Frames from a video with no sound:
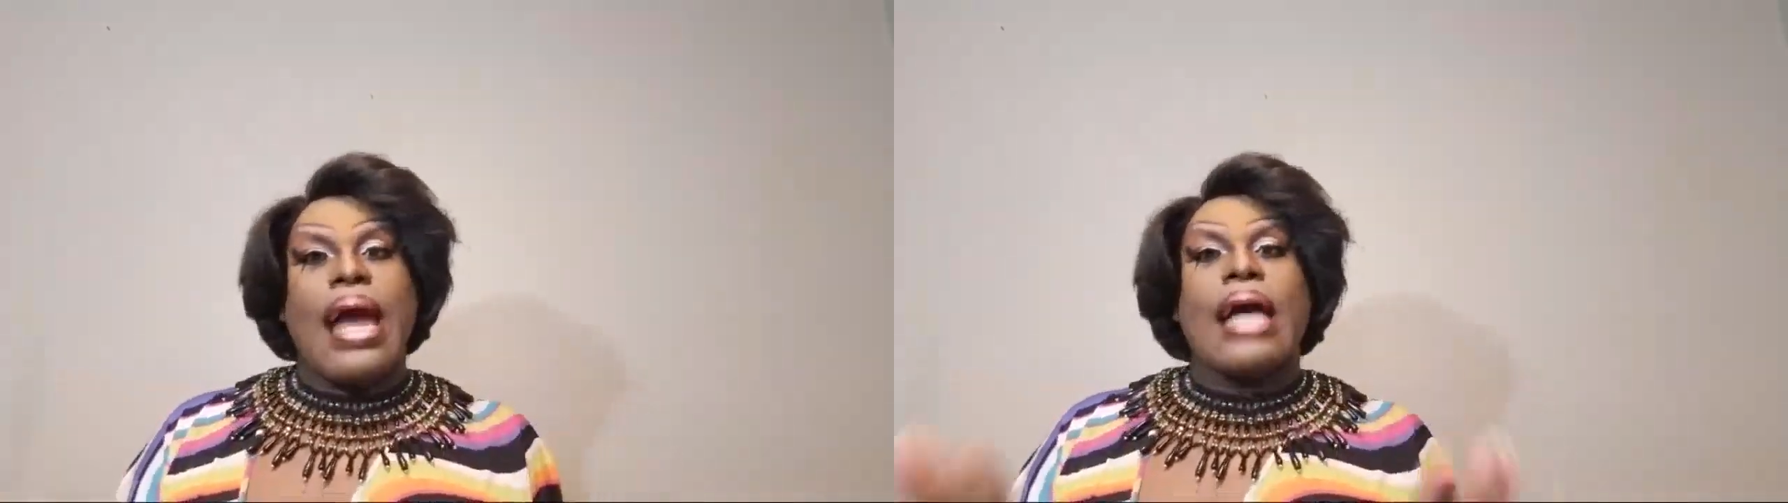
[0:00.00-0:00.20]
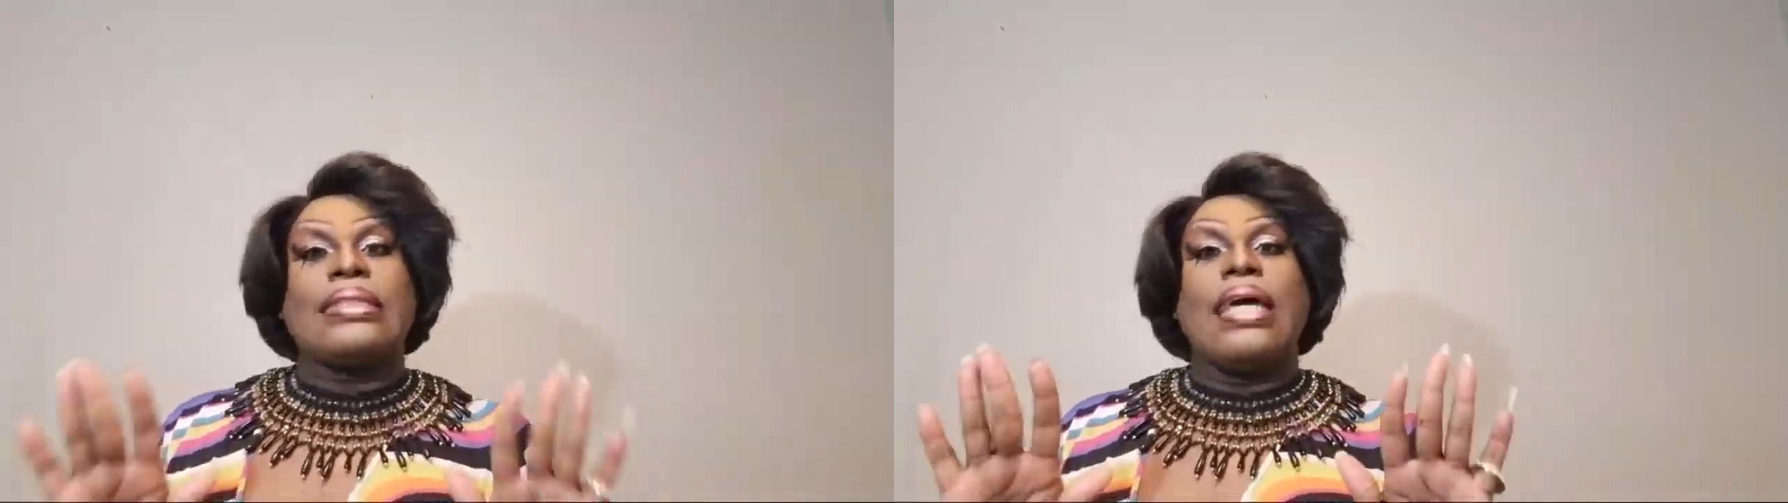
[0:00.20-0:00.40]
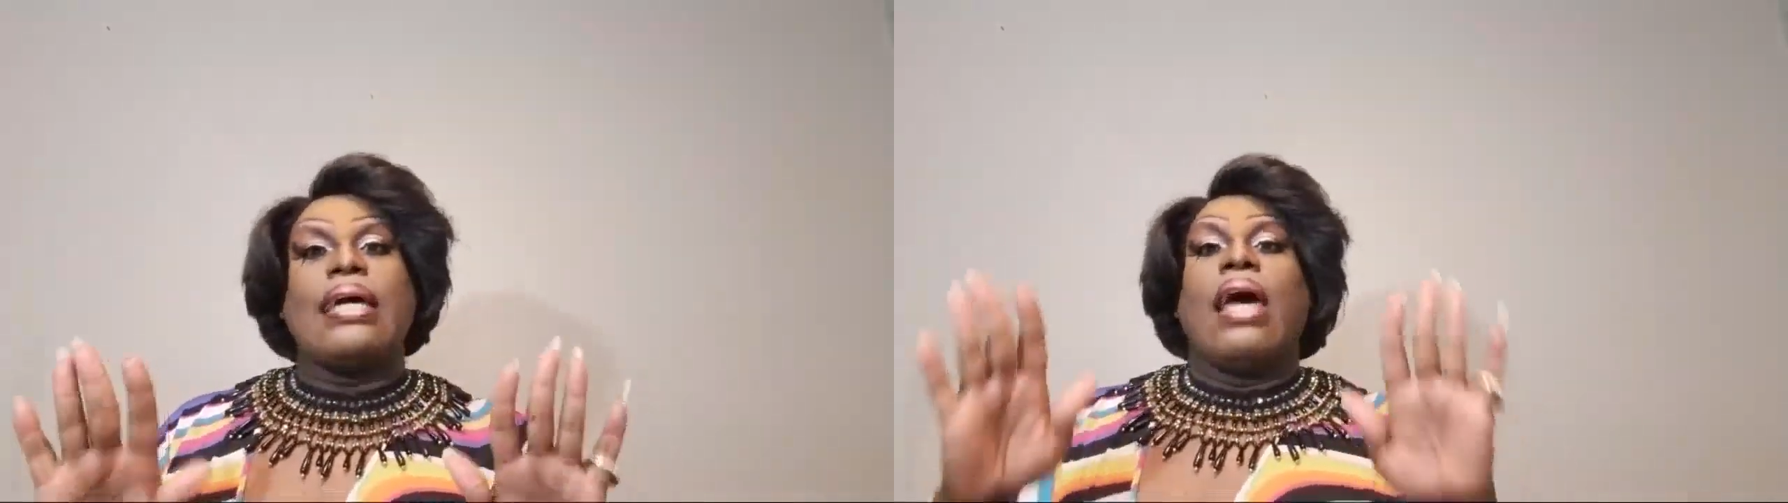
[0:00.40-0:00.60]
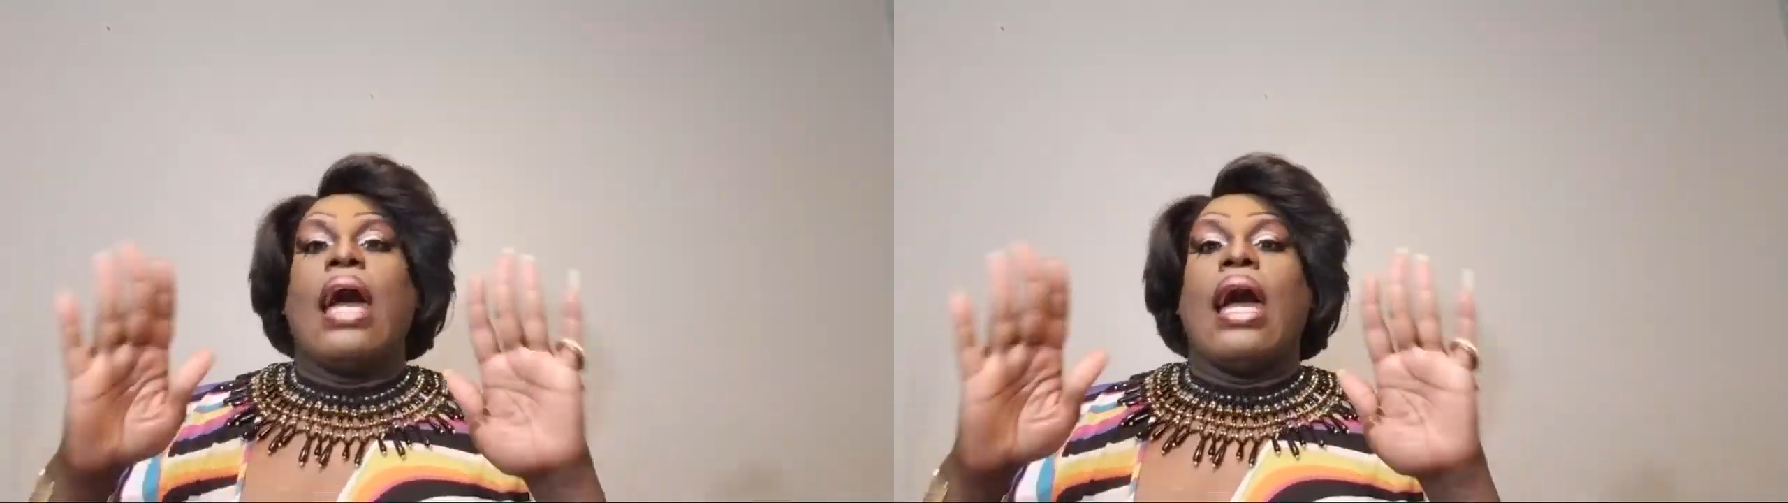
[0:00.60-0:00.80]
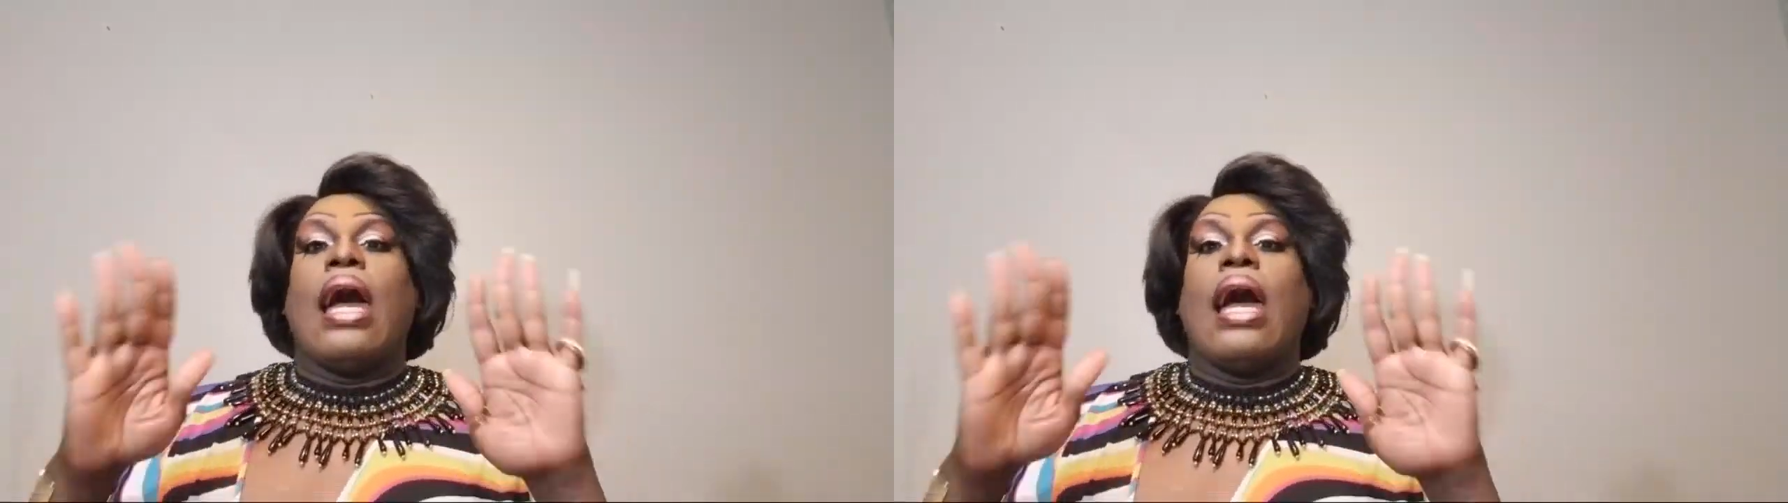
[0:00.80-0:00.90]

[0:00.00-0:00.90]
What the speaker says: now, I said,